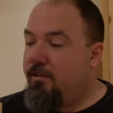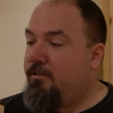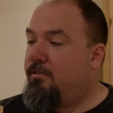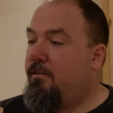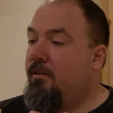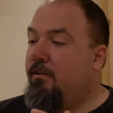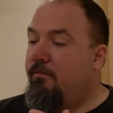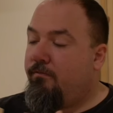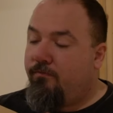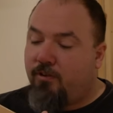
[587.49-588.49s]
It's
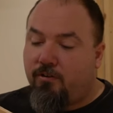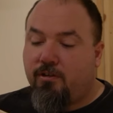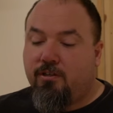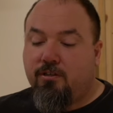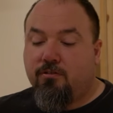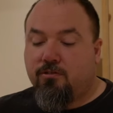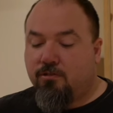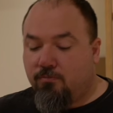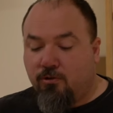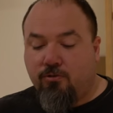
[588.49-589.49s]
very
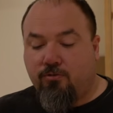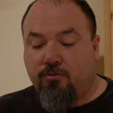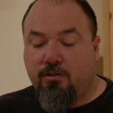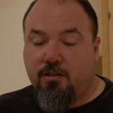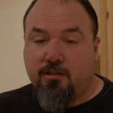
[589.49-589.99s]
smooth.